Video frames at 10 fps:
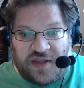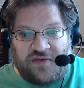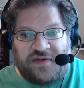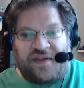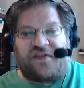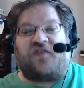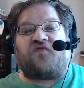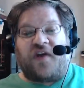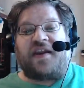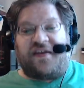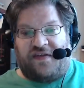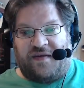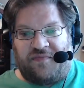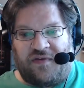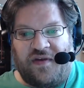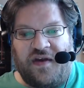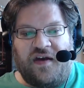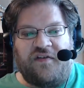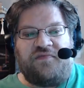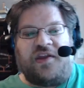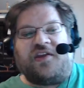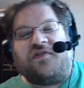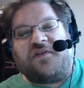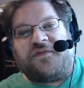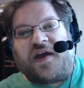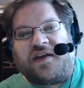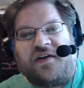that's a great example of being unified